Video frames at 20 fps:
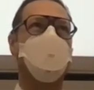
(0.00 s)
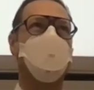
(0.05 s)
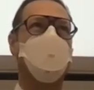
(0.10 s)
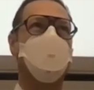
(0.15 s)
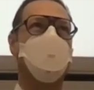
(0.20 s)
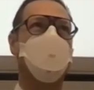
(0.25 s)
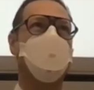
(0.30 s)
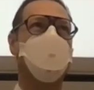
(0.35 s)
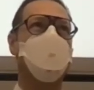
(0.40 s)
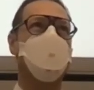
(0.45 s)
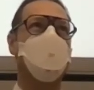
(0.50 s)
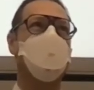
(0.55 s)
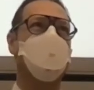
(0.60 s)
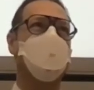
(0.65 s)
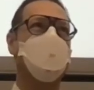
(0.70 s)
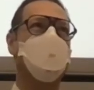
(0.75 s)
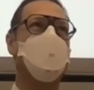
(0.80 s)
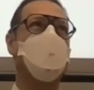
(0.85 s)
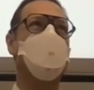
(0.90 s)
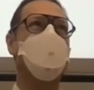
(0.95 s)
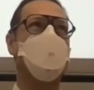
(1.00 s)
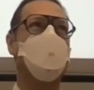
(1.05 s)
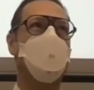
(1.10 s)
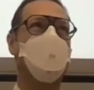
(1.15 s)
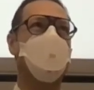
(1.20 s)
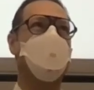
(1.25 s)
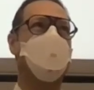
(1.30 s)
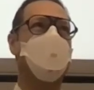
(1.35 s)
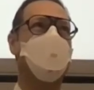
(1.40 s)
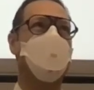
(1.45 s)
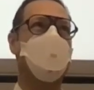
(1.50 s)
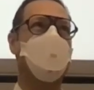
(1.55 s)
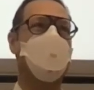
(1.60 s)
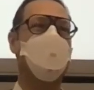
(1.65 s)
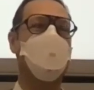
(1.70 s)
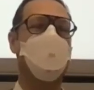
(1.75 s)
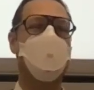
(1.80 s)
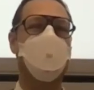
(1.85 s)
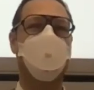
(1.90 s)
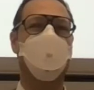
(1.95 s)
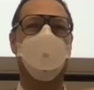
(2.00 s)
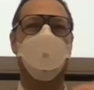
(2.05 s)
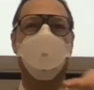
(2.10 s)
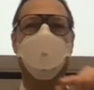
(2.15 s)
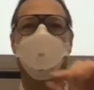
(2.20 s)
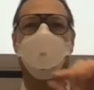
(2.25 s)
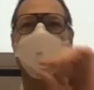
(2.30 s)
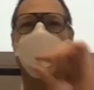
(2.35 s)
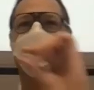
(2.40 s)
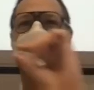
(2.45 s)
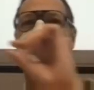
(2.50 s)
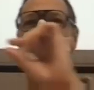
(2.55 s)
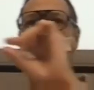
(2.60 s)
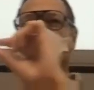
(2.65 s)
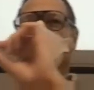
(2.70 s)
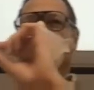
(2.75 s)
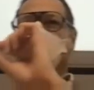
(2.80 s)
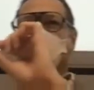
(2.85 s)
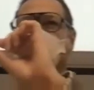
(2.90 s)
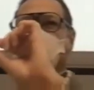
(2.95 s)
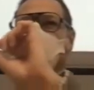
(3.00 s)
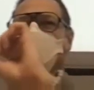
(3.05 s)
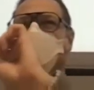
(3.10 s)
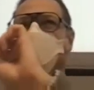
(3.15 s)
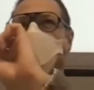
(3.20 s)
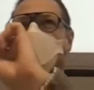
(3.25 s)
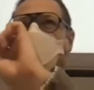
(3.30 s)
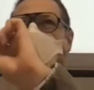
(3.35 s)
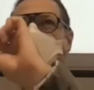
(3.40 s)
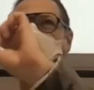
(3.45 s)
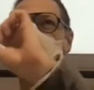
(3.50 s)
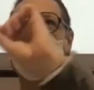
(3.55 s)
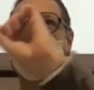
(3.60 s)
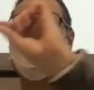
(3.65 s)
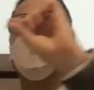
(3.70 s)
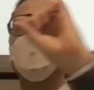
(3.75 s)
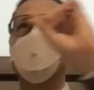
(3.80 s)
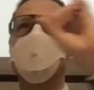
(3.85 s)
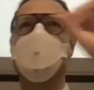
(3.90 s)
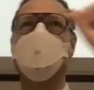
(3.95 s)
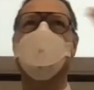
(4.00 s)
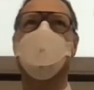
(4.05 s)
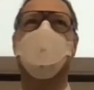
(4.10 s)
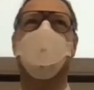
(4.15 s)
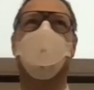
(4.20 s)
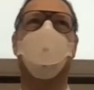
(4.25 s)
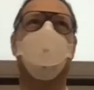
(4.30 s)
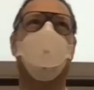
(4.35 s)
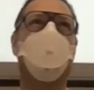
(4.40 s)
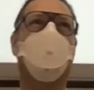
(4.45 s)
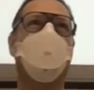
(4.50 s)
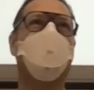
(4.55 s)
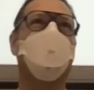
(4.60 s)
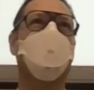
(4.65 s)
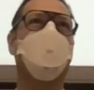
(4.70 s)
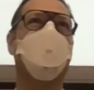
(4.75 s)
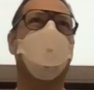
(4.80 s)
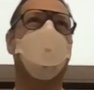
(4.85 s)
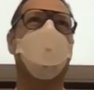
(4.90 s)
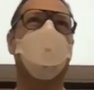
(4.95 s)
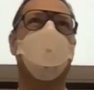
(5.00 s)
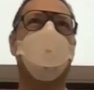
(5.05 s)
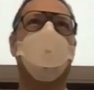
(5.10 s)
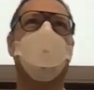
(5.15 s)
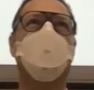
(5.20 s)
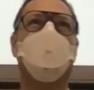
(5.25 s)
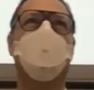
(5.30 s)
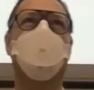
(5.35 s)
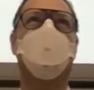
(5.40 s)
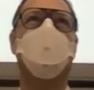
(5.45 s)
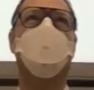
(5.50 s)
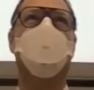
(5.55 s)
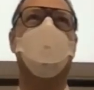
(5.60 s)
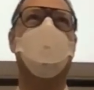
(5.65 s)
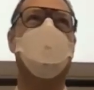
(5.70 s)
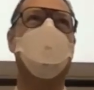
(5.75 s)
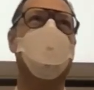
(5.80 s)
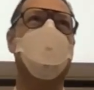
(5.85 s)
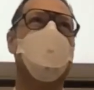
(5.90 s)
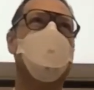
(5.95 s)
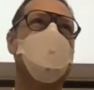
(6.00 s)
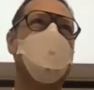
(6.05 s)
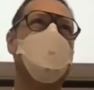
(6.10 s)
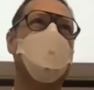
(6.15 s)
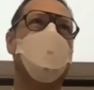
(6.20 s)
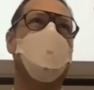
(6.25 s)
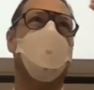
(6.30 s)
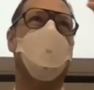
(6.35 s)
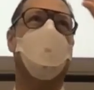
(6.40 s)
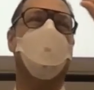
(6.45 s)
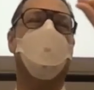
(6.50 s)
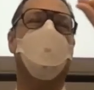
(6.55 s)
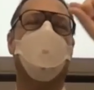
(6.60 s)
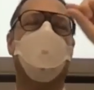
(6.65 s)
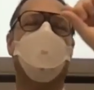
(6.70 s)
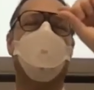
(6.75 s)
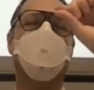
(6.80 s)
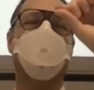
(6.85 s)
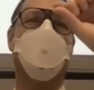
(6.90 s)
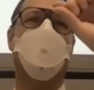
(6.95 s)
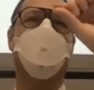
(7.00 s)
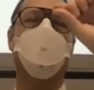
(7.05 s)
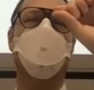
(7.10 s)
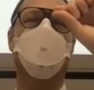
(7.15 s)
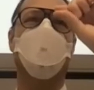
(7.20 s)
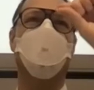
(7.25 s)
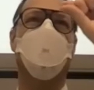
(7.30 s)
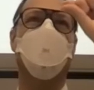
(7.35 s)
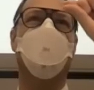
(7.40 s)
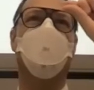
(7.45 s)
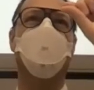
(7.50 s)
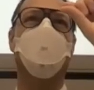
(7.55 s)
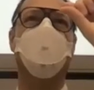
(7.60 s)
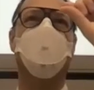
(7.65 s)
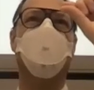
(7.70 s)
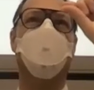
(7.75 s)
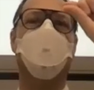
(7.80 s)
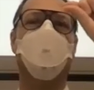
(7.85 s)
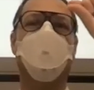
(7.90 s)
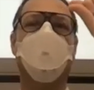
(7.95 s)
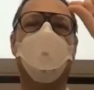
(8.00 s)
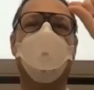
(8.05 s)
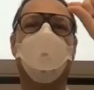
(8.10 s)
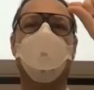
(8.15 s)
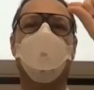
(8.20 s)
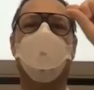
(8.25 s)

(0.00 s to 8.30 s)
I just think about it. I'm going to, if I give you a very thin slice of a plant, it's maybe 10 or 100 micrometer thick.